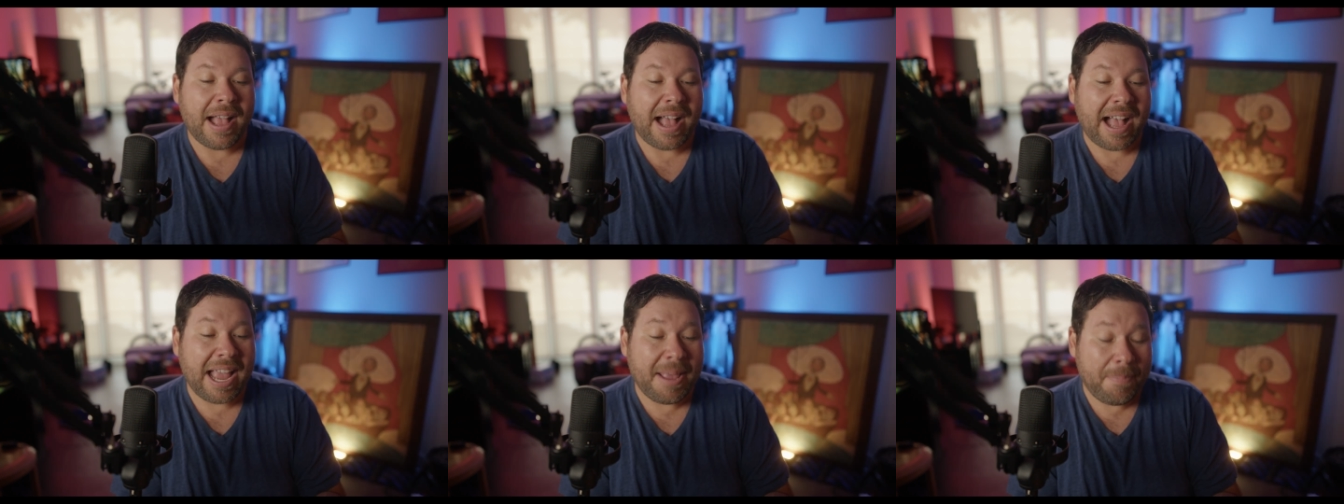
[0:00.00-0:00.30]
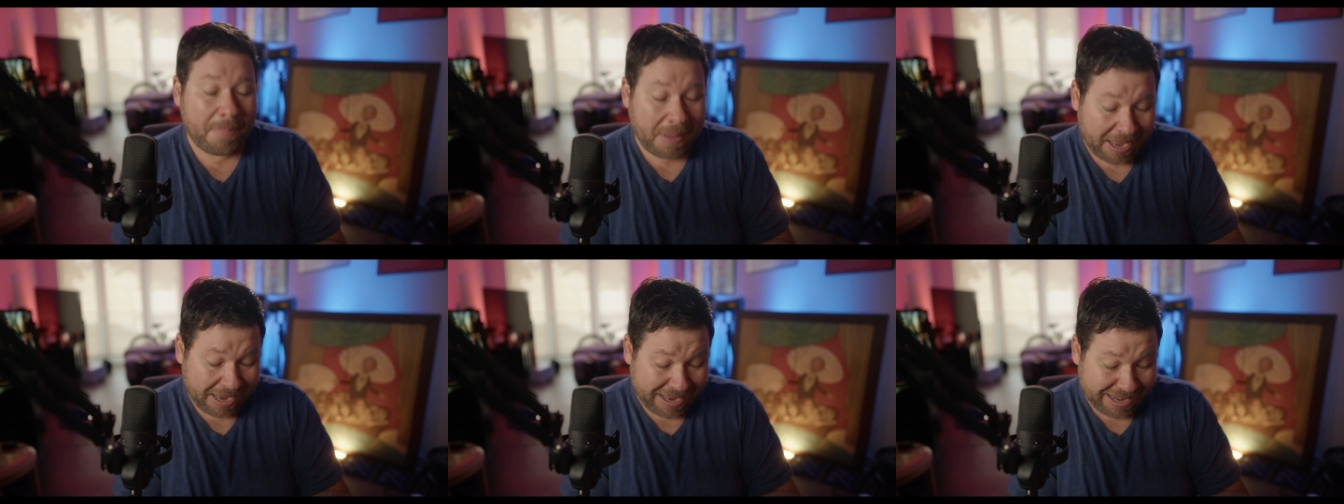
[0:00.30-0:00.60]
I
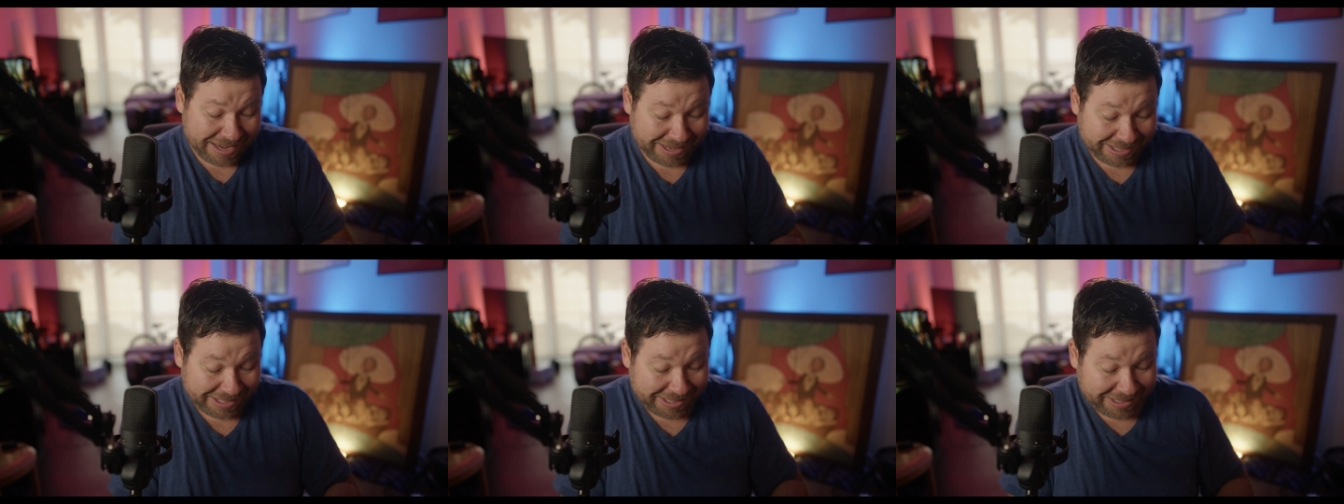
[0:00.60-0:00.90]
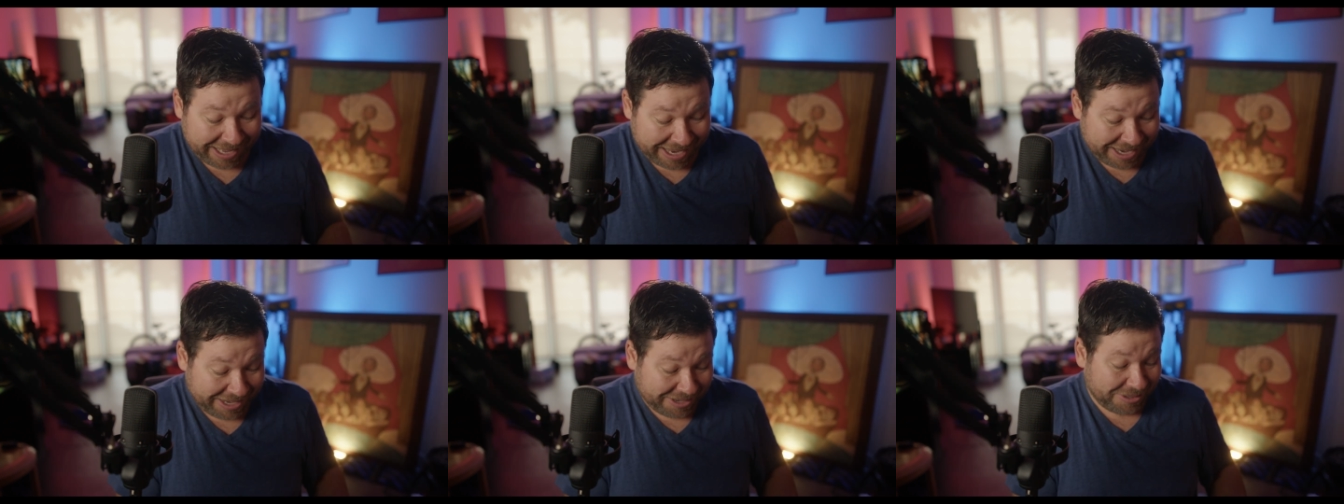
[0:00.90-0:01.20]
paid
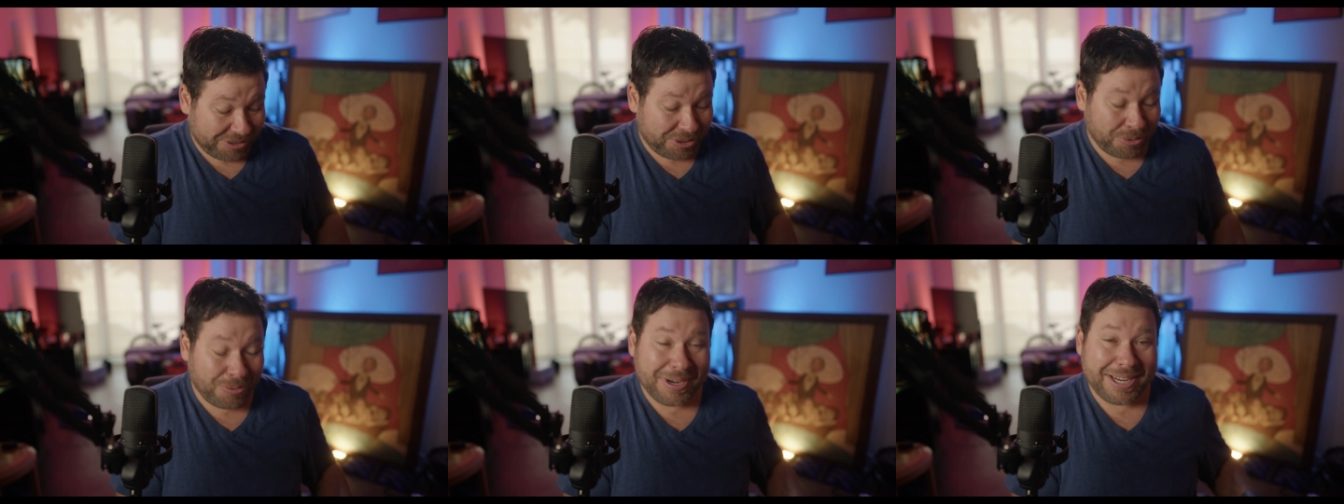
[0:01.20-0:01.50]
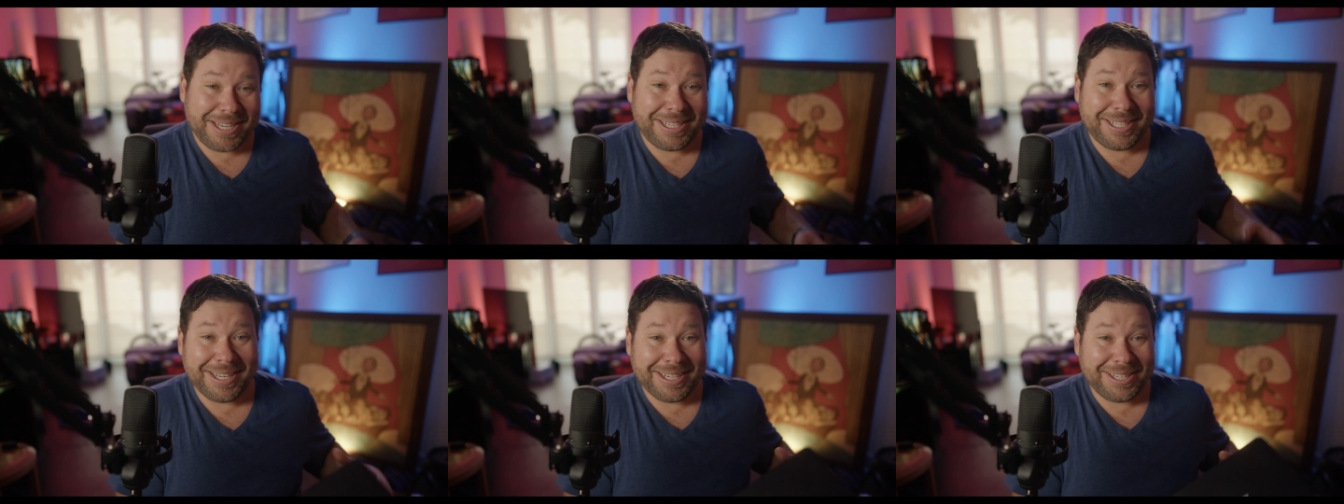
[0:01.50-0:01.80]
like
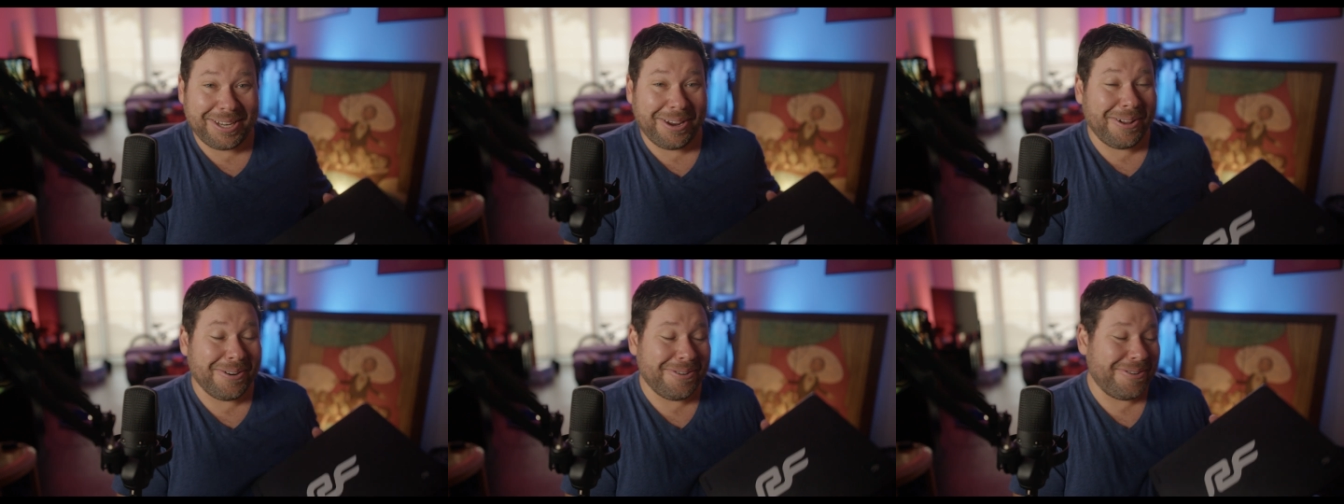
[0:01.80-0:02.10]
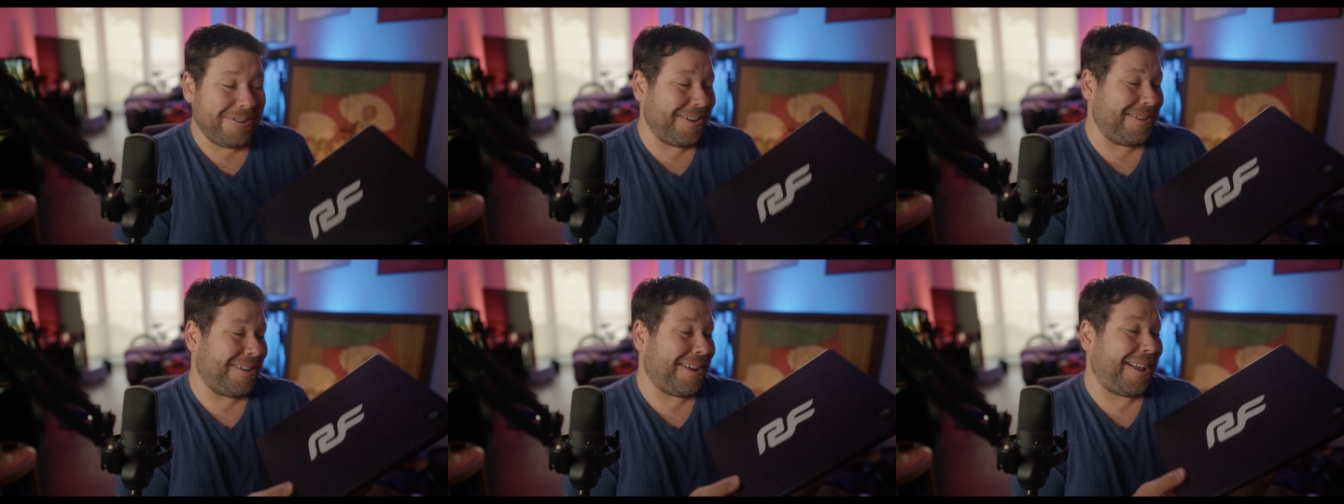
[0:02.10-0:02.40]

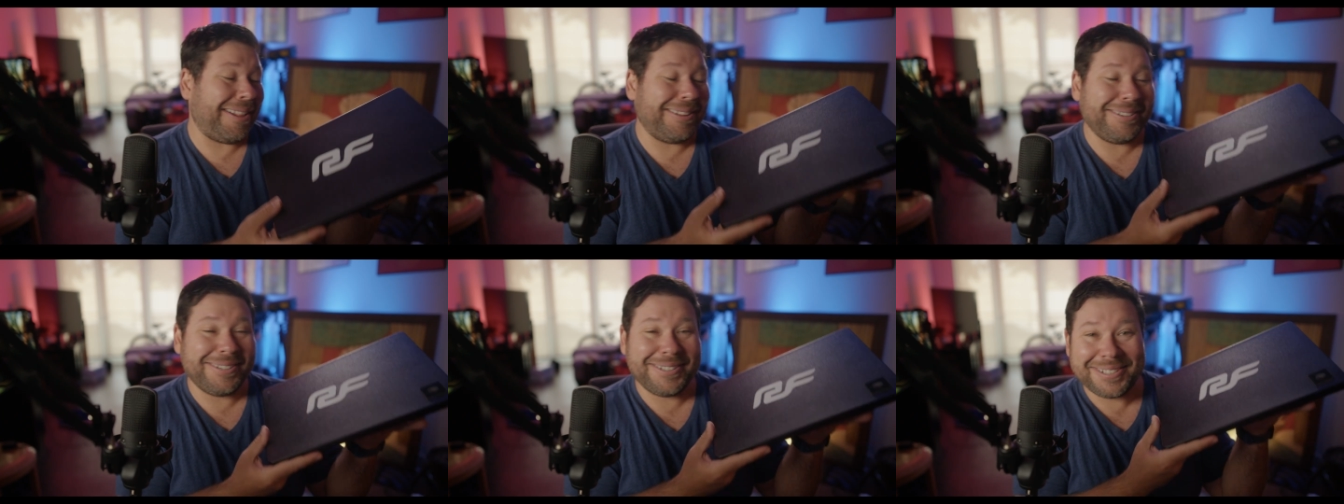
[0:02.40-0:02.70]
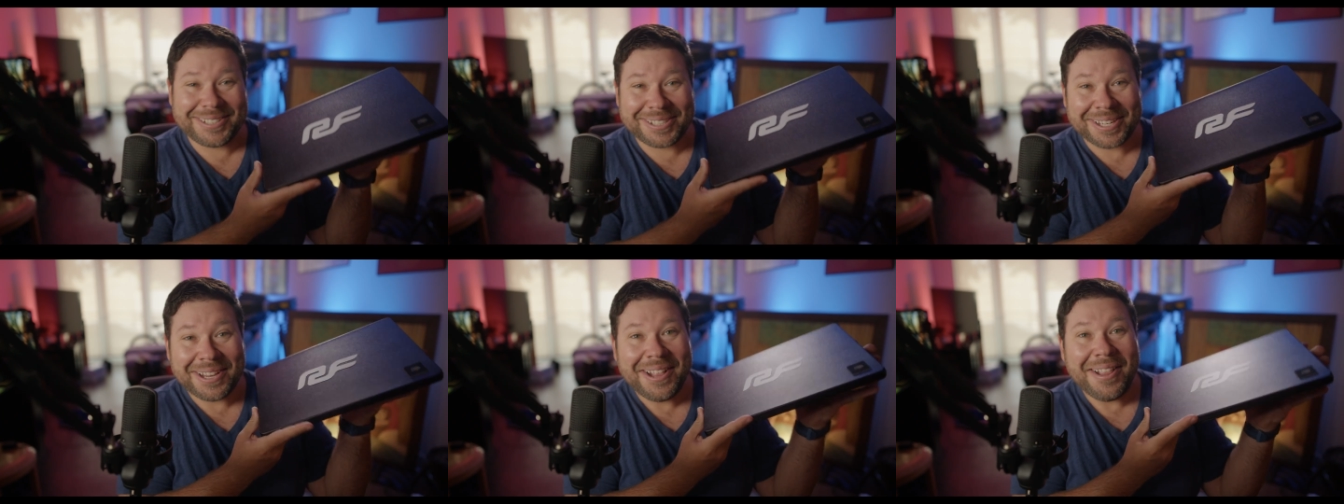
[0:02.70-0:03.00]

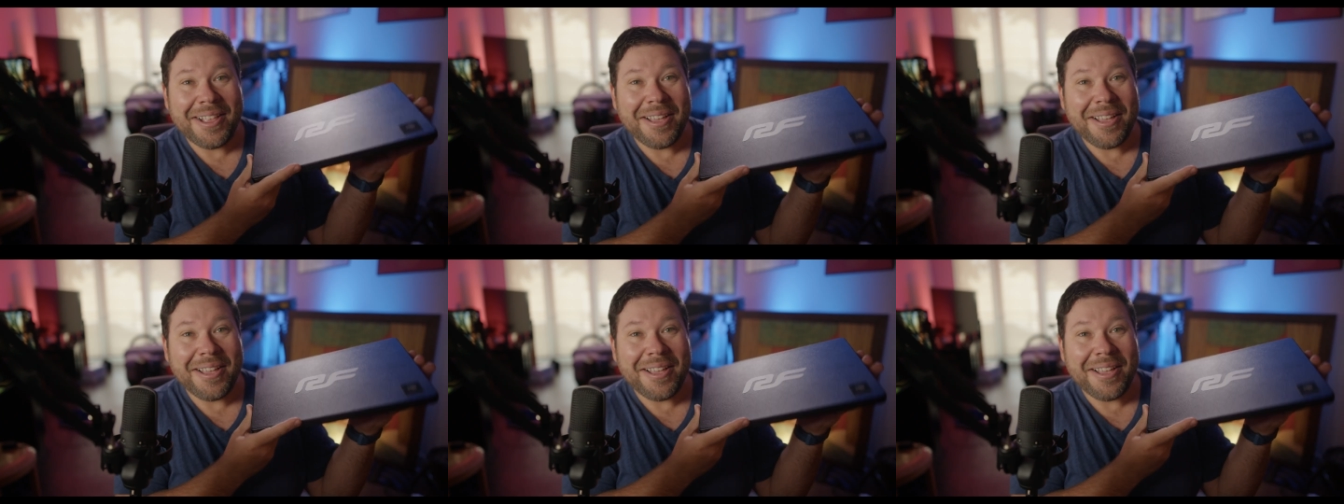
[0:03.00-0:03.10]
$2,600